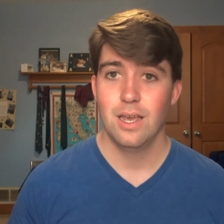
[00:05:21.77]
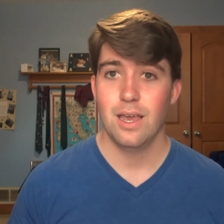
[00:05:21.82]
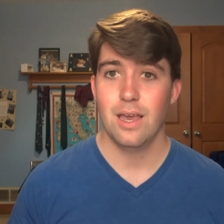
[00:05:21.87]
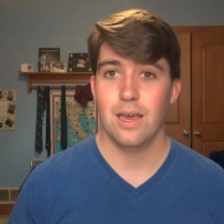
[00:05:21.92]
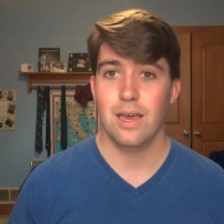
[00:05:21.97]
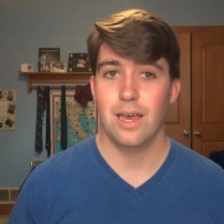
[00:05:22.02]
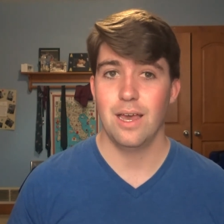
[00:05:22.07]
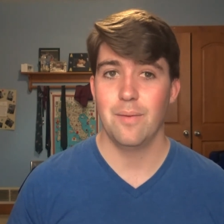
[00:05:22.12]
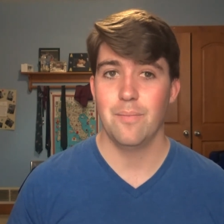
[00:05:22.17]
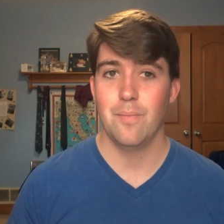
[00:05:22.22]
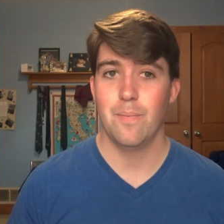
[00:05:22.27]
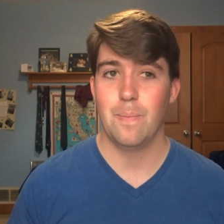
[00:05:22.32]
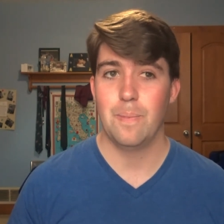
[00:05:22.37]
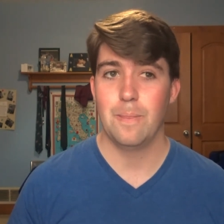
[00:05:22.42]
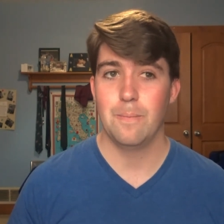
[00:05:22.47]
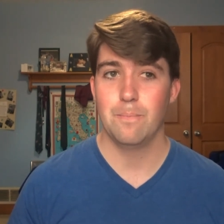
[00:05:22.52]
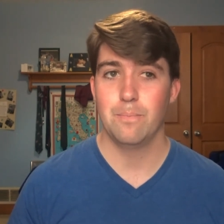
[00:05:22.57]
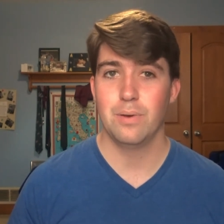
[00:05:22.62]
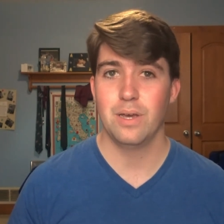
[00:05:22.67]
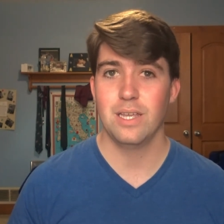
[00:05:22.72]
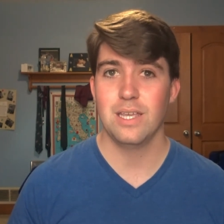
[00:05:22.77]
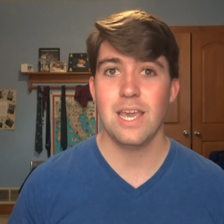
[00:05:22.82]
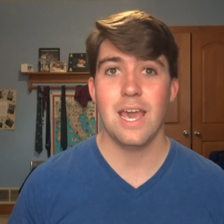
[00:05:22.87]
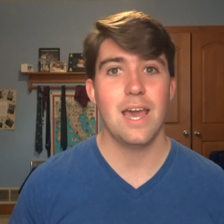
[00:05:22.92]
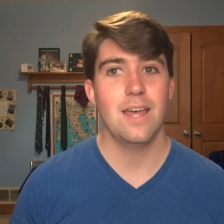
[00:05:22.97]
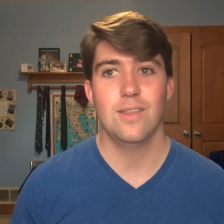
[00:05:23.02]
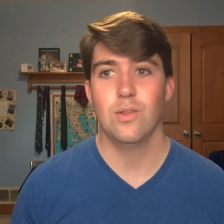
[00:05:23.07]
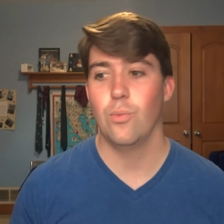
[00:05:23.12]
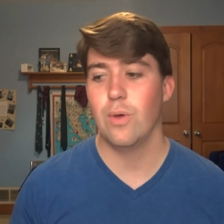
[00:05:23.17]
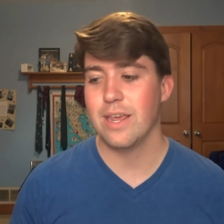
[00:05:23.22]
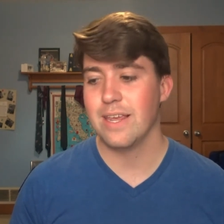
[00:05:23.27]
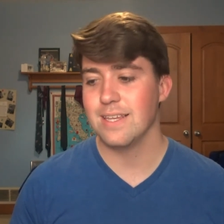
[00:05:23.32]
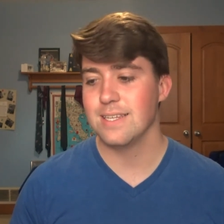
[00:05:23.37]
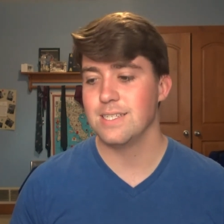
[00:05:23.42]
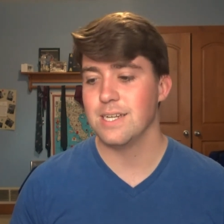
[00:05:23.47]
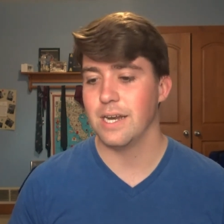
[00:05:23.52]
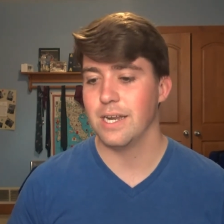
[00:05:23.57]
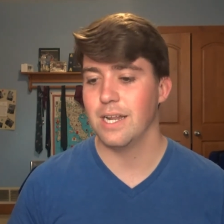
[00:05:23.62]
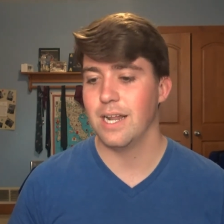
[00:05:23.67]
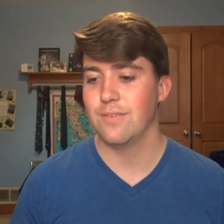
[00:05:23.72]
But yeah, in the way he's
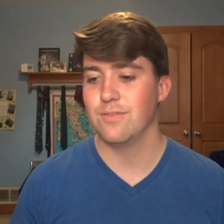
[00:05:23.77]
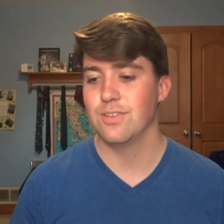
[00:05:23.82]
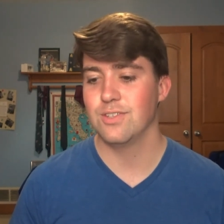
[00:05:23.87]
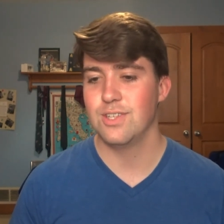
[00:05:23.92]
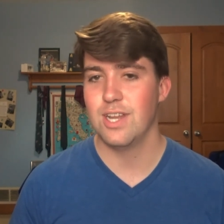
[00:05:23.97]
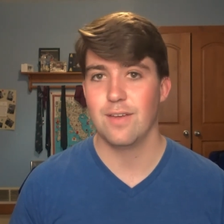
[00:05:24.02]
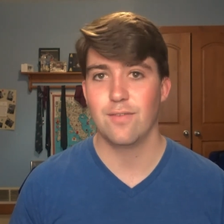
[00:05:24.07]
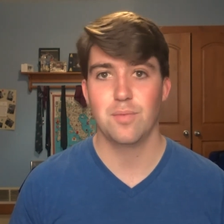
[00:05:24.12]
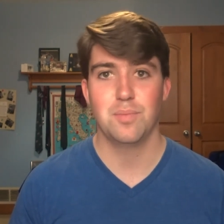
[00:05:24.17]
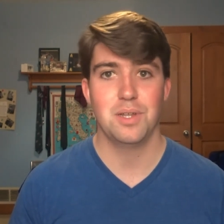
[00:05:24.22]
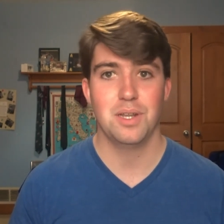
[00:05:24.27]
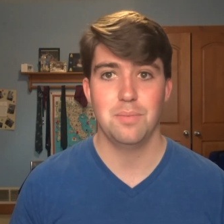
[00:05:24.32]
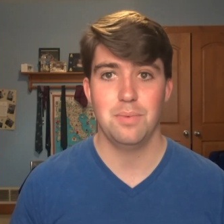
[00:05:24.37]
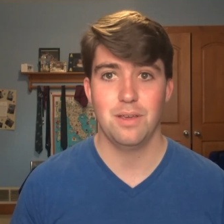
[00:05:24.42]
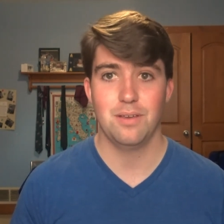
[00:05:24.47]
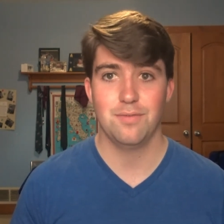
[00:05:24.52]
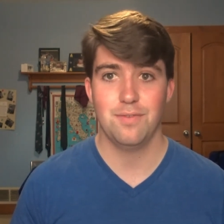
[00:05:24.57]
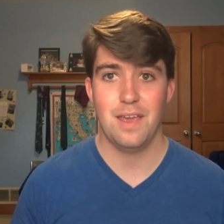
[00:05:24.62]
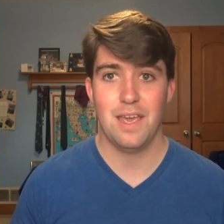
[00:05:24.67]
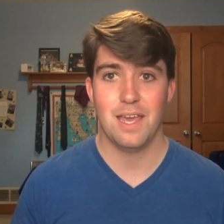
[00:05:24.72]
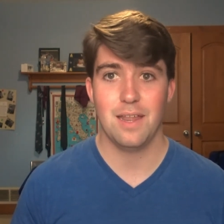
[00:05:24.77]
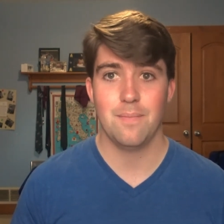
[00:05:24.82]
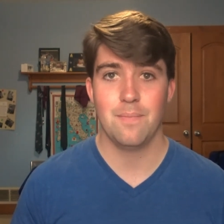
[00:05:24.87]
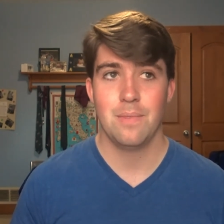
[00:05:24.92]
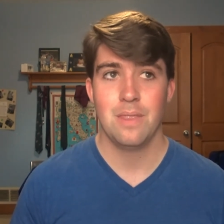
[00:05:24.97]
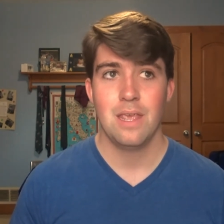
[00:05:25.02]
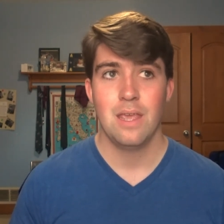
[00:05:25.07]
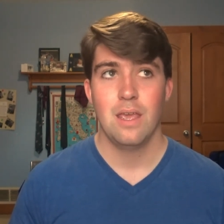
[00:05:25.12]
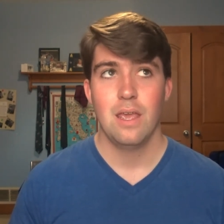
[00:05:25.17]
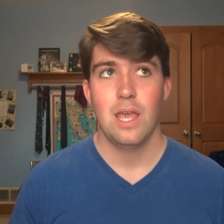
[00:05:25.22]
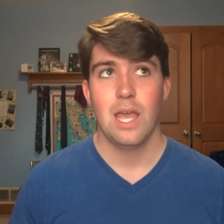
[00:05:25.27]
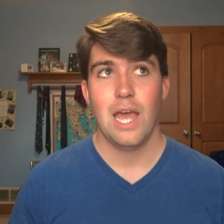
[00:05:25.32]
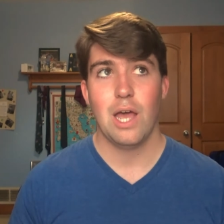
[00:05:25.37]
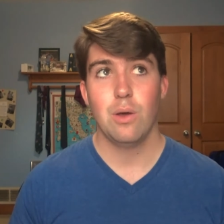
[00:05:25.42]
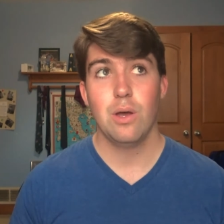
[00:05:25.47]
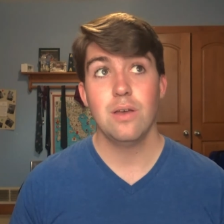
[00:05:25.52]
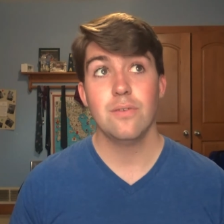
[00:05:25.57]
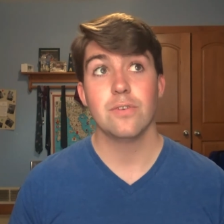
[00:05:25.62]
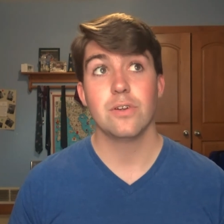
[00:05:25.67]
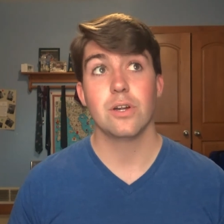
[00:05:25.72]
done it, I've just never been a big fan.
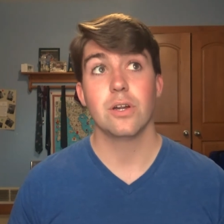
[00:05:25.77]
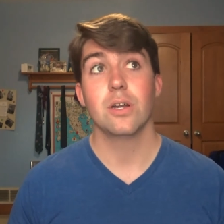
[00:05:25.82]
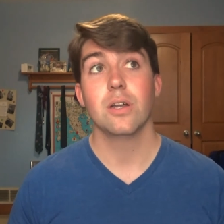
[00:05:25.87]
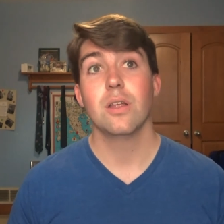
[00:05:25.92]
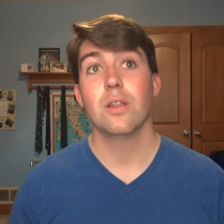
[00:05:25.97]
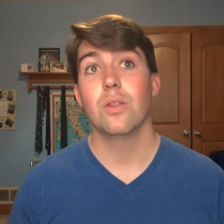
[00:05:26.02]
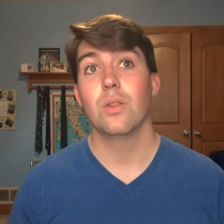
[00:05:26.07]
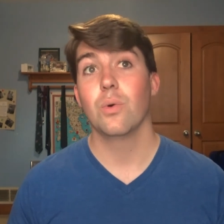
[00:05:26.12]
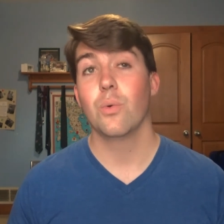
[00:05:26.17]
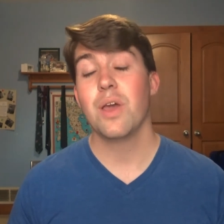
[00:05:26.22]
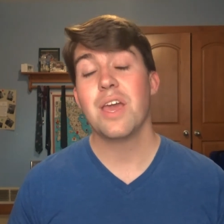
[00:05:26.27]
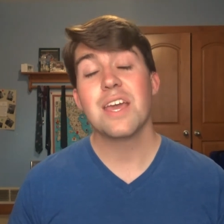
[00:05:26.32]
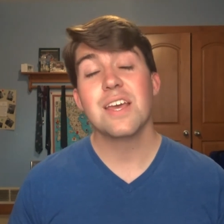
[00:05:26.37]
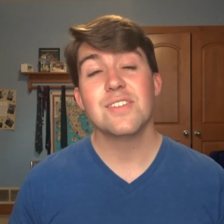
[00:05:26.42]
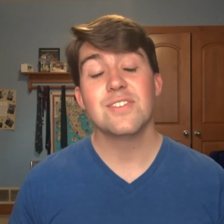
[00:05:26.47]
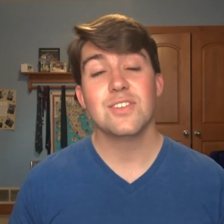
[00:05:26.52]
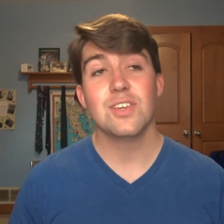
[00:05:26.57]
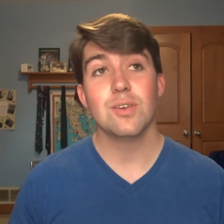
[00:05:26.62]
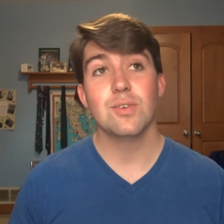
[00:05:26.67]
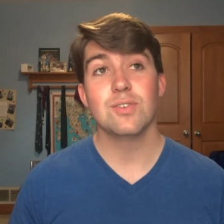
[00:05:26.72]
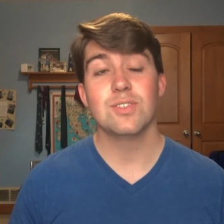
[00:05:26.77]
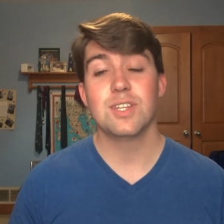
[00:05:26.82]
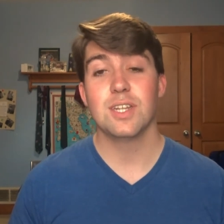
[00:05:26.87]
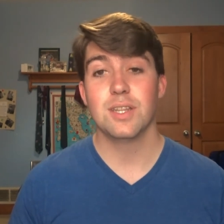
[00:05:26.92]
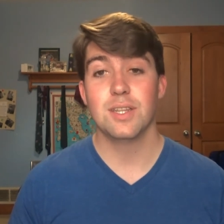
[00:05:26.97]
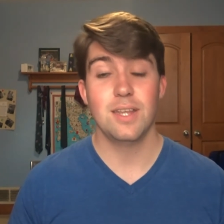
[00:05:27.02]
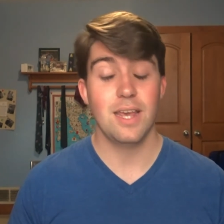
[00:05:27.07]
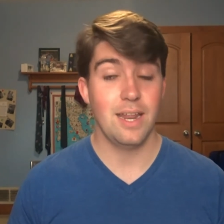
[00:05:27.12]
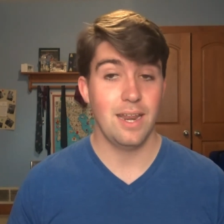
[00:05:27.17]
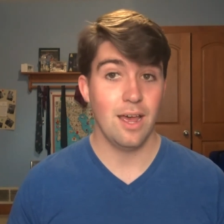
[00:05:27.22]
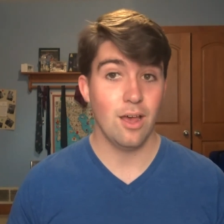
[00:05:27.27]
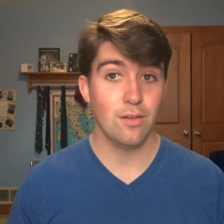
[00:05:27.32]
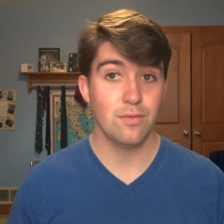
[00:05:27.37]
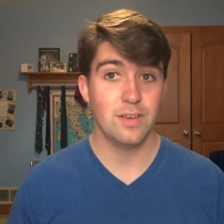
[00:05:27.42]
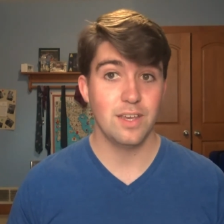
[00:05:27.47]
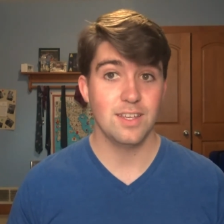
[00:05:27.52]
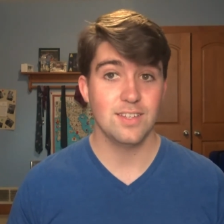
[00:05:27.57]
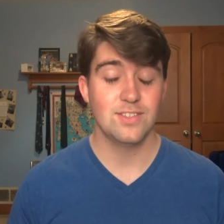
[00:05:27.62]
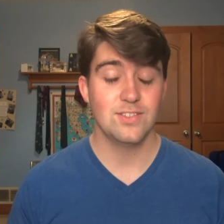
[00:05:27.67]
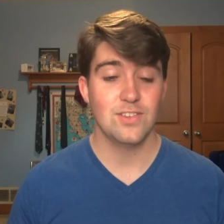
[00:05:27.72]
However, the way it's used in
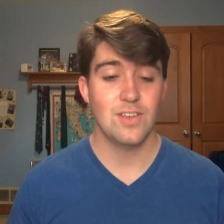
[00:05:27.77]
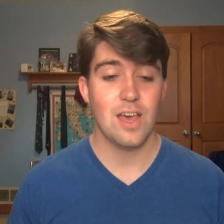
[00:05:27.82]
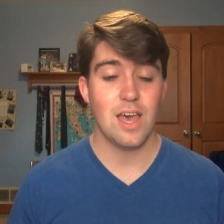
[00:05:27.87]
Elvis,